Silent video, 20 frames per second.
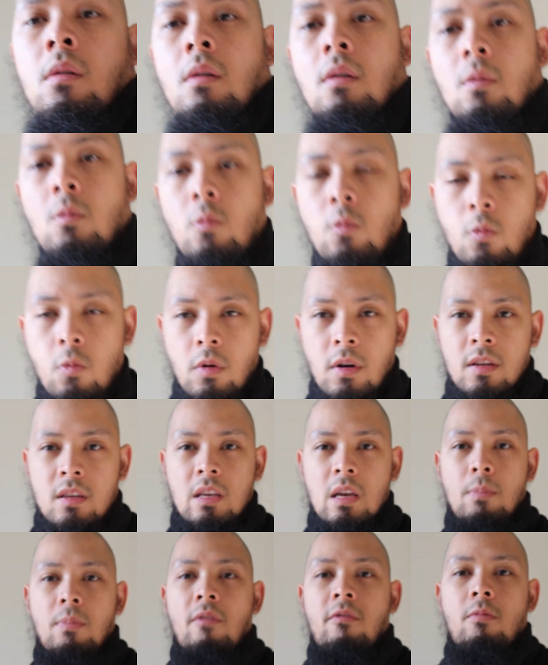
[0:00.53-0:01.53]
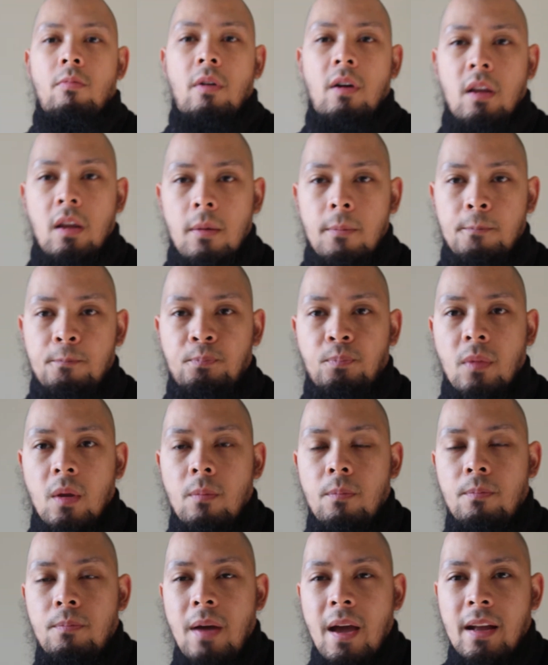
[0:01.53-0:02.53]
What's up, everybody?
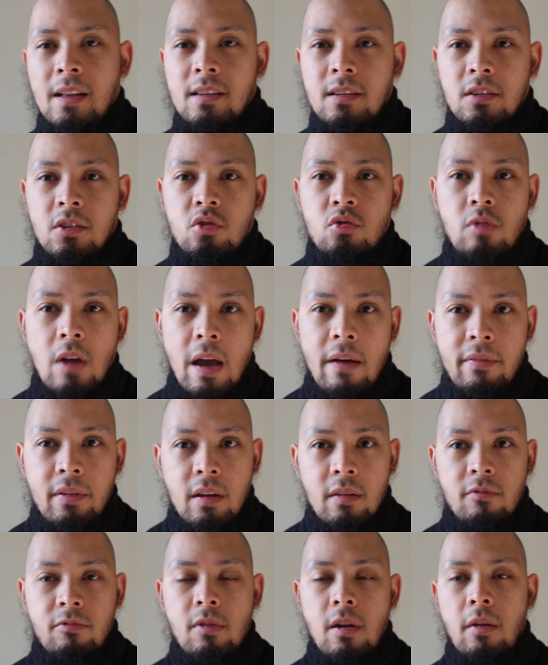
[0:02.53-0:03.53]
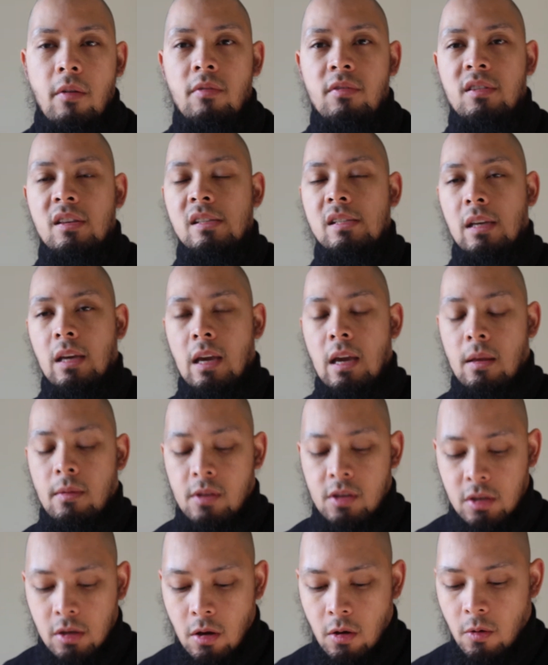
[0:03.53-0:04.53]
Back to extravagant fragrances
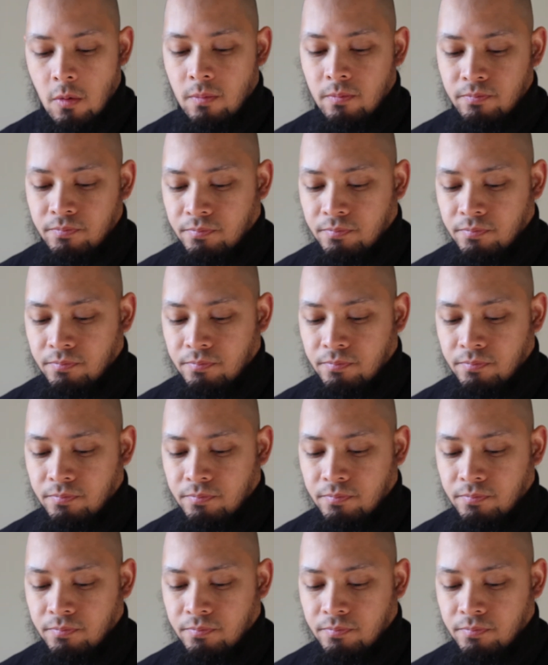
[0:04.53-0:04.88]
again. So,